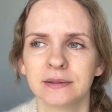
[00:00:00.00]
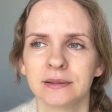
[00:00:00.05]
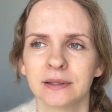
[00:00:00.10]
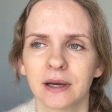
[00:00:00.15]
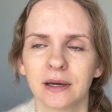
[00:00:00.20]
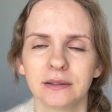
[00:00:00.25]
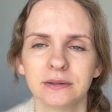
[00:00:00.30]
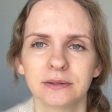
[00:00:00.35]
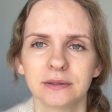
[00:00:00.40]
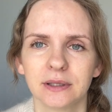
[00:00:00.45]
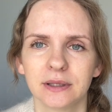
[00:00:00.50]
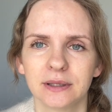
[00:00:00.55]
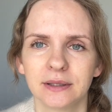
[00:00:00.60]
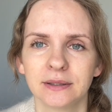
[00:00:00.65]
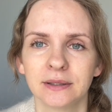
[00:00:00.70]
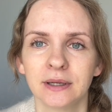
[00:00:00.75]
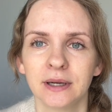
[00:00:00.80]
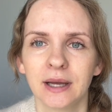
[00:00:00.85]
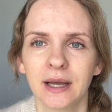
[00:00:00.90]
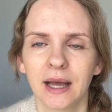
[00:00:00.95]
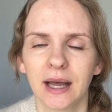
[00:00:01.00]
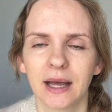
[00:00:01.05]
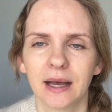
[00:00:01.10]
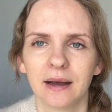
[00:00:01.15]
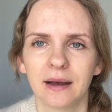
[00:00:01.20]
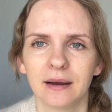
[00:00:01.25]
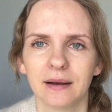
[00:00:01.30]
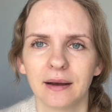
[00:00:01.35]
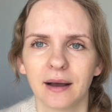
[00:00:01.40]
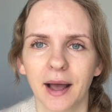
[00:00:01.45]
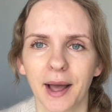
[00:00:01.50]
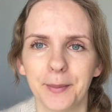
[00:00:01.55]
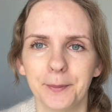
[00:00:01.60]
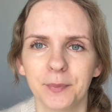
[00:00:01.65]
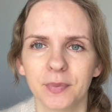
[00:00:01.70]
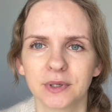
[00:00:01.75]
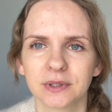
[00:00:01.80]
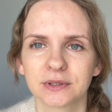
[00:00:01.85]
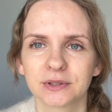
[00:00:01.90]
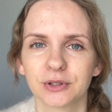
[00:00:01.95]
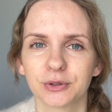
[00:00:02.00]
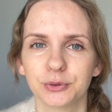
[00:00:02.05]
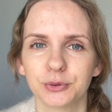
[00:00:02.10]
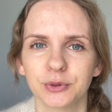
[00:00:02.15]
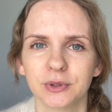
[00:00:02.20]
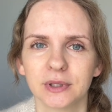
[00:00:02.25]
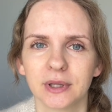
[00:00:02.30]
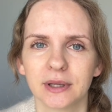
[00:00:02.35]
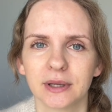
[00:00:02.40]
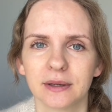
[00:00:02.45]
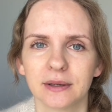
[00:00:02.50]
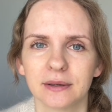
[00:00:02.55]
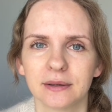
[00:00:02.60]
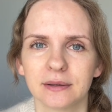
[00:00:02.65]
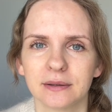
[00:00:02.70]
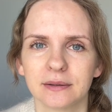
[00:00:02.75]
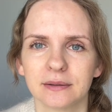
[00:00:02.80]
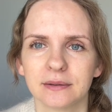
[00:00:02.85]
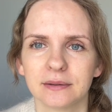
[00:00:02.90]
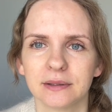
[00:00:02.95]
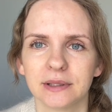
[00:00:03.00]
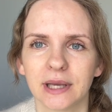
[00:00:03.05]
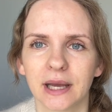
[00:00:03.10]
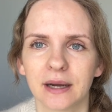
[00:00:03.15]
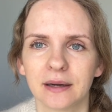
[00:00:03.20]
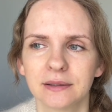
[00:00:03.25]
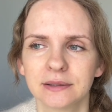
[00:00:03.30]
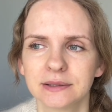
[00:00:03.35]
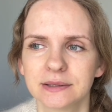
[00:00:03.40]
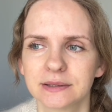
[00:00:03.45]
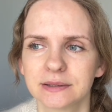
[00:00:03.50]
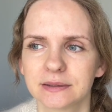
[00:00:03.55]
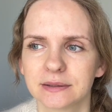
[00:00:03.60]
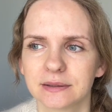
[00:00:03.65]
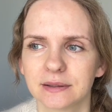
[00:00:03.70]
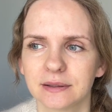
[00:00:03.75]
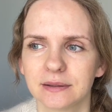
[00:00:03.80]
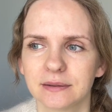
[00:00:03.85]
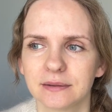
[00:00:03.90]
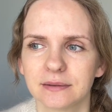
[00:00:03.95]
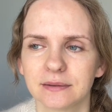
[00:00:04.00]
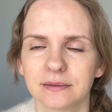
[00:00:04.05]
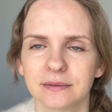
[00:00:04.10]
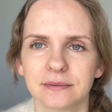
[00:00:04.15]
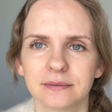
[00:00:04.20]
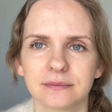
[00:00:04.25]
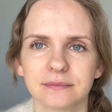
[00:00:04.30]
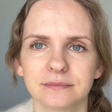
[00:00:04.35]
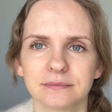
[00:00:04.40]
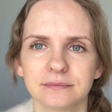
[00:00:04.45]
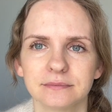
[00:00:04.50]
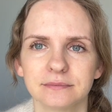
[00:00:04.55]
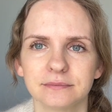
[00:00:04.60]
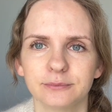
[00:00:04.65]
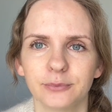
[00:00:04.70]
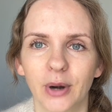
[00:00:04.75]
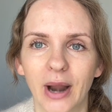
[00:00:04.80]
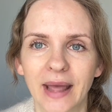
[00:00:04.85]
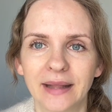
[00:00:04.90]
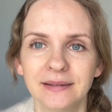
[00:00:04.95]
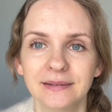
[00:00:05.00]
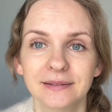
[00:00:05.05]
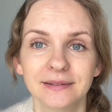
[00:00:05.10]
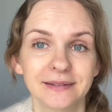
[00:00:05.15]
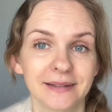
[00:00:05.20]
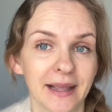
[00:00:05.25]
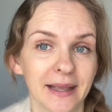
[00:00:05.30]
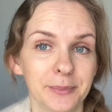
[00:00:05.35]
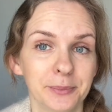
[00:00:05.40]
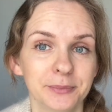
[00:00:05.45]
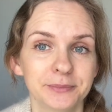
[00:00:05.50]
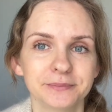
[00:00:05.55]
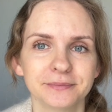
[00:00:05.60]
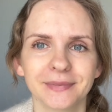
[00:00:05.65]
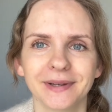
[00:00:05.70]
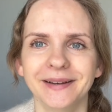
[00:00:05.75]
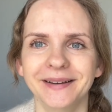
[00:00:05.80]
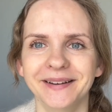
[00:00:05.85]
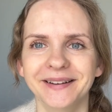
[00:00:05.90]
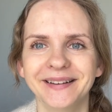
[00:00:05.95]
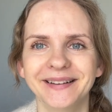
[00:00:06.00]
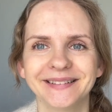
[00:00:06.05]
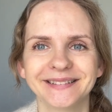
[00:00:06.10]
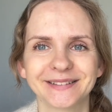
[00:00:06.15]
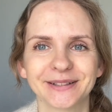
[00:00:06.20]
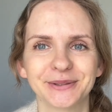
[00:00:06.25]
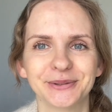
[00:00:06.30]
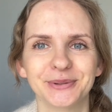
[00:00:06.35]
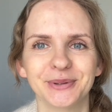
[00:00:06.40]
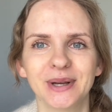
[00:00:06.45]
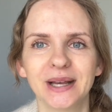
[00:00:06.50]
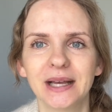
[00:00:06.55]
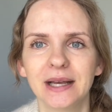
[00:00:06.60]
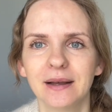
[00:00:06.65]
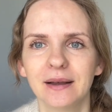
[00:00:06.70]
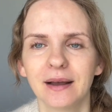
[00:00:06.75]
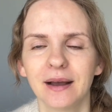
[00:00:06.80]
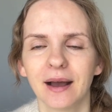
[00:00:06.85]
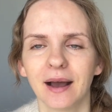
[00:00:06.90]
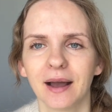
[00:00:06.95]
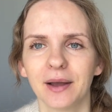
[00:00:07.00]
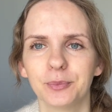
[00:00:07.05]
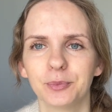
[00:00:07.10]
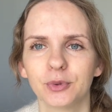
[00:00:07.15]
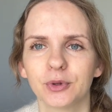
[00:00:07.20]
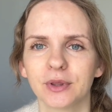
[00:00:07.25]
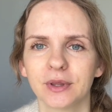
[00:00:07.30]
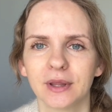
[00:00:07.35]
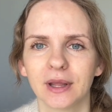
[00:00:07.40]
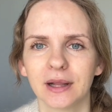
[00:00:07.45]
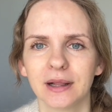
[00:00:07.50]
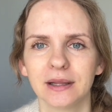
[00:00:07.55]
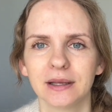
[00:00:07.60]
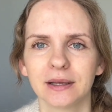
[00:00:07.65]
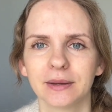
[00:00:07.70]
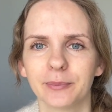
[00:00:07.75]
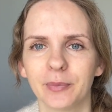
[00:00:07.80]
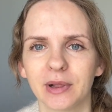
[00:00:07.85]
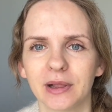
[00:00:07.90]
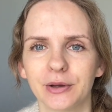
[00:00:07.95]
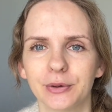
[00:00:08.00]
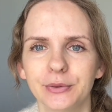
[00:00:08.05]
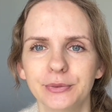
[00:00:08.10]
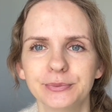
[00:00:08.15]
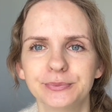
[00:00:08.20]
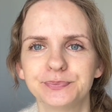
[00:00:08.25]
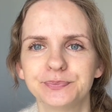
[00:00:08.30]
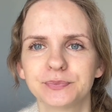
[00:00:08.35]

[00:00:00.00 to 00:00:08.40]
under Ambertone Yarns brand name, so I put the link below.